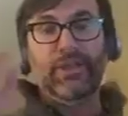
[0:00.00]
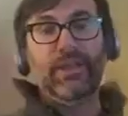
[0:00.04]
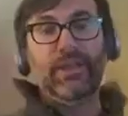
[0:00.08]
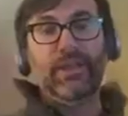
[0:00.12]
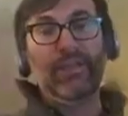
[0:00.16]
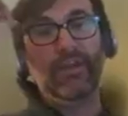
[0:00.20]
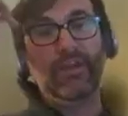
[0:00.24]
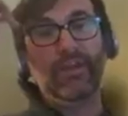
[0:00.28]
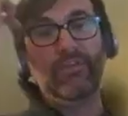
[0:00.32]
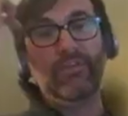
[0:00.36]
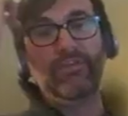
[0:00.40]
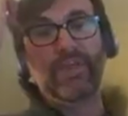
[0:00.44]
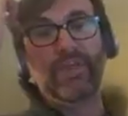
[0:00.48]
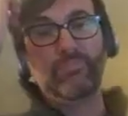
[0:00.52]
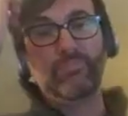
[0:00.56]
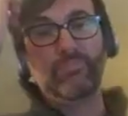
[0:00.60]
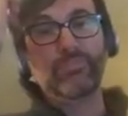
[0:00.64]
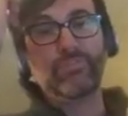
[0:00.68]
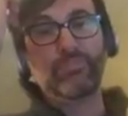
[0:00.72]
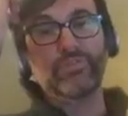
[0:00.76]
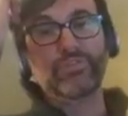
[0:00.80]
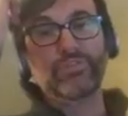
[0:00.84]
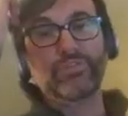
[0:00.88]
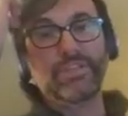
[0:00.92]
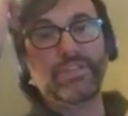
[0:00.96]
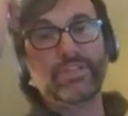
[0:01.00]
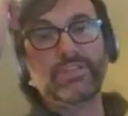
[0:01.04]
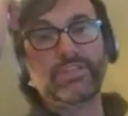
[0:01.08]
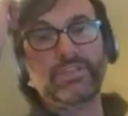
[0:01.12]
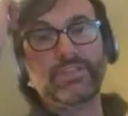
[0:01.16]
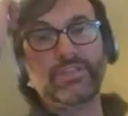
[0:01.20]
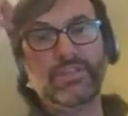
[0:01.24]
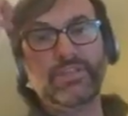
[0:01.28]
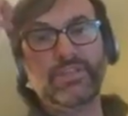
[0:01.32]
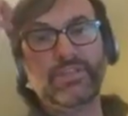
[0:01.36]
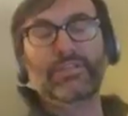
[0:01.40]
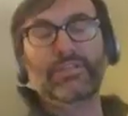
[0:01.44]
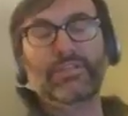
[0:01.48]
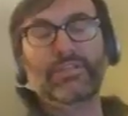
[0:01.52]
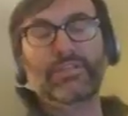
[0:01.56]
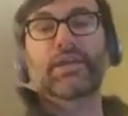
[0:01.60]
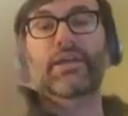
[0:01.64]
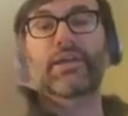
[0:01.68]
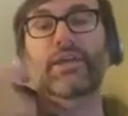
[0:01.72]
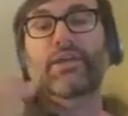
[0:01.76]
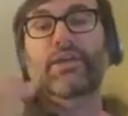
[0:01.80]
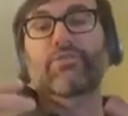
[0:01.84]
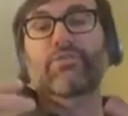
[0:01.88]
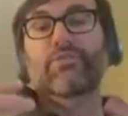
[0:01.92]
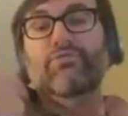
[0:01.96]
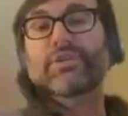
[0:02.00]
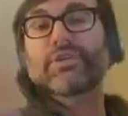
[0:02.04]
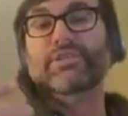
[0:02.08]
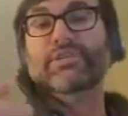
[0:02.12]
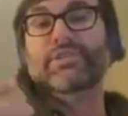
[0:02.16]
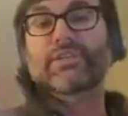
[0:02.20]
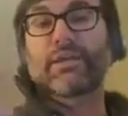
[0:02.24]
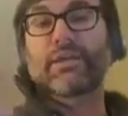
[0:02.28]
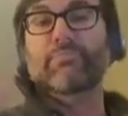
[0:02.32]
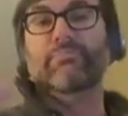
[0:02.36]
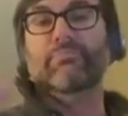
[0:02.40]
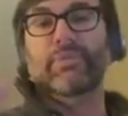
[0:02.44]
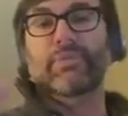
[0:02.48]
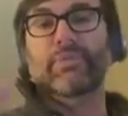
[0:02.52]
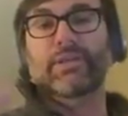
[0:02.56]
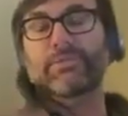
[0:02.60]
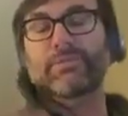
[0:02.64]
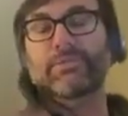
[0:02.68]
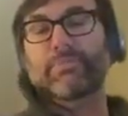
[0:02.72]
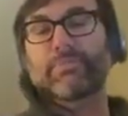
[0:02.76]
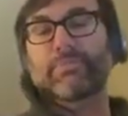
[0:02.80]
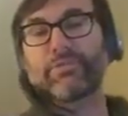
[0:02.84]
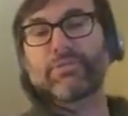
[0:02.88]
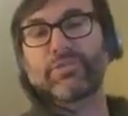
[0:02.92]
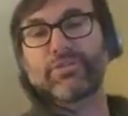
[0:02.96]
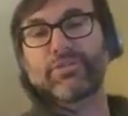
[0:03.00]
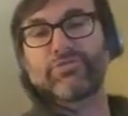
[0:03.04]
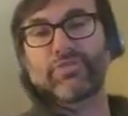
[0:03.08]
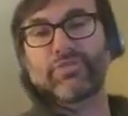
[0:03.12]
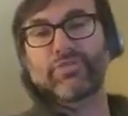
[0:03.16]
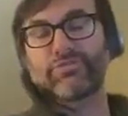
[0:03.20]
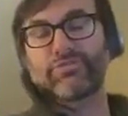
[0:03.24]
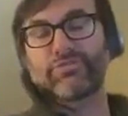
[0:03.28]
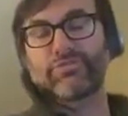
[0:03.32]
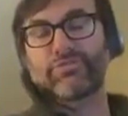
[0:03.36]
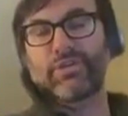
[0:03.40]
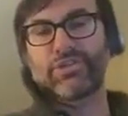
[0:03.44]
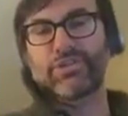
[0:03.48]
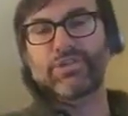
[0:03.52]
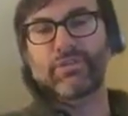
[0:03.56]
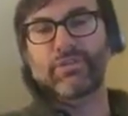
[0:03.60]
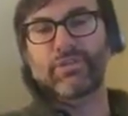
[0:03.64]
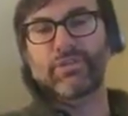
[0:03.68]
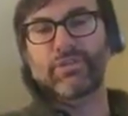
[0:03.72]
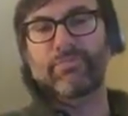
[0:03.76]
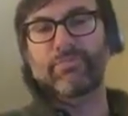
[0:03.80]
of that persistent resentment about the transgression.